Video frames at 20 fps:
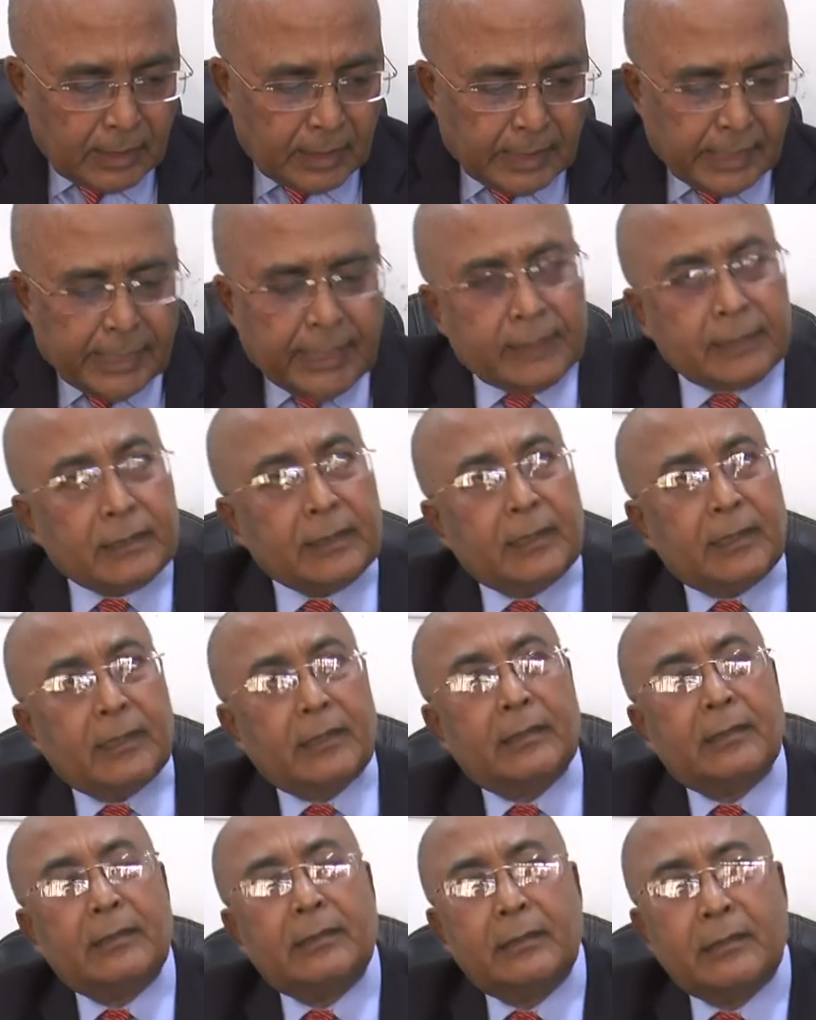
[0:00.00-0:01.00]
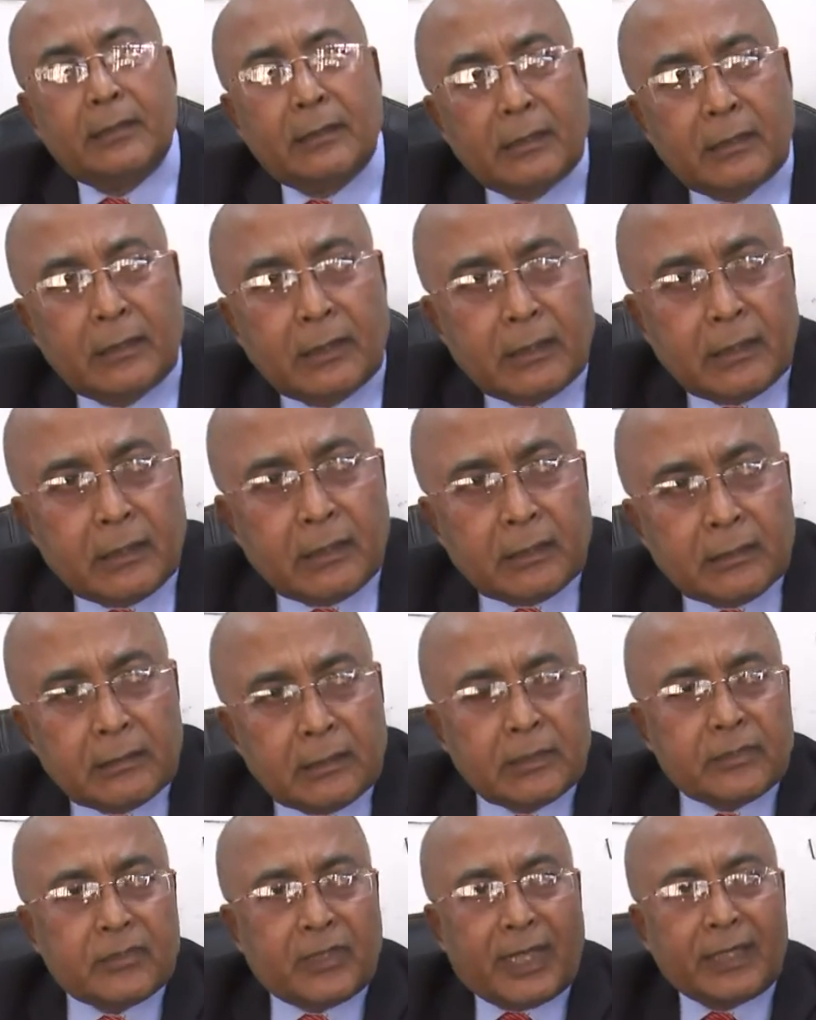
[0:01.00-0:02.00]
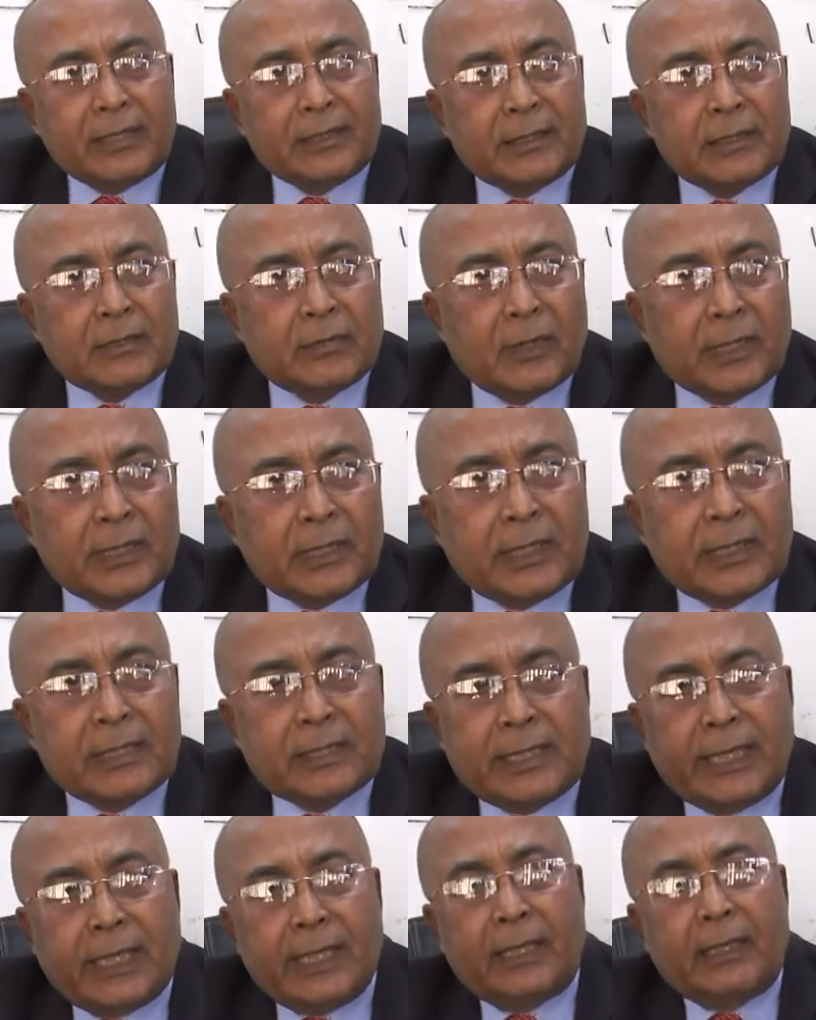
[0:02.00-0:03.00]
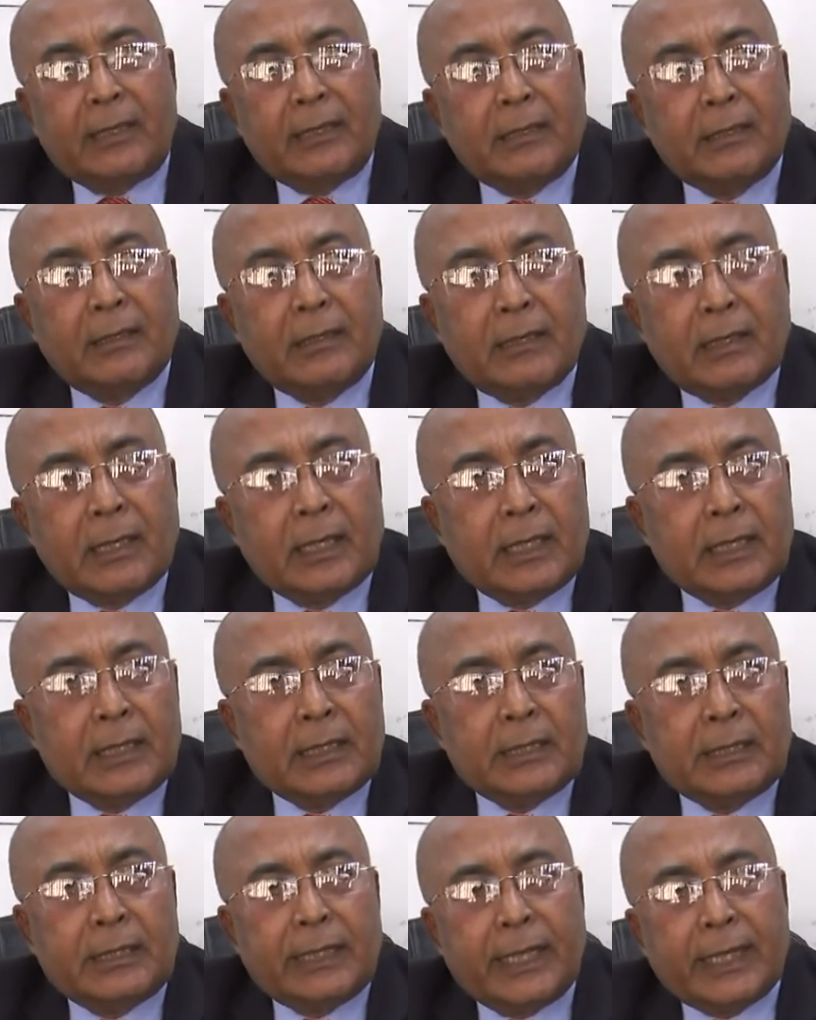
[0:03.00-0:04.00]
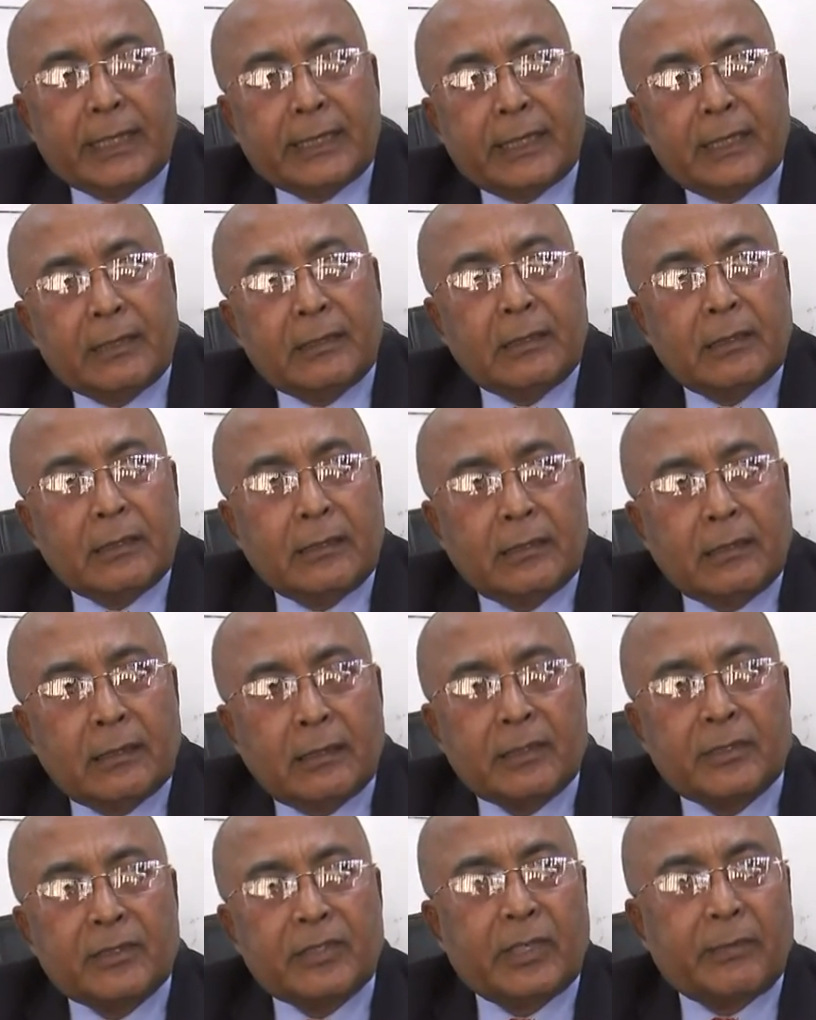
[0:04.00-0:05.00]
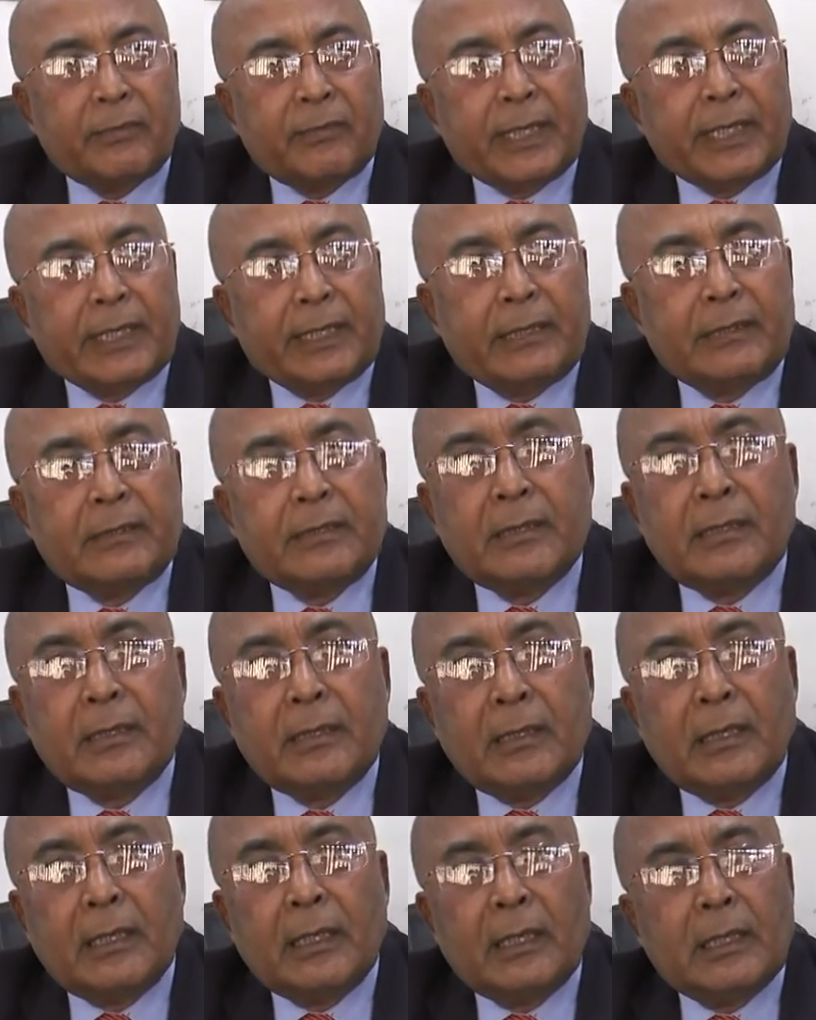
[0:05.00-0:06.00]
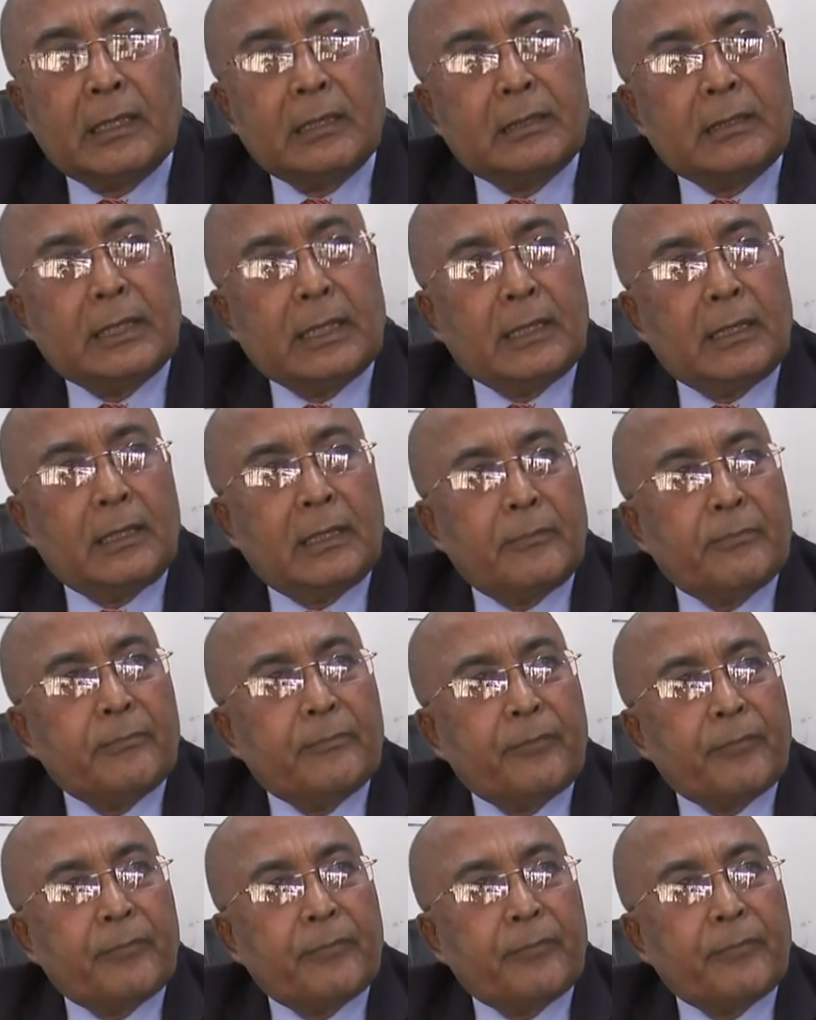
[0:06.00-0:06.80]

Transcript: and uh, the scientists, what they say, they can separate the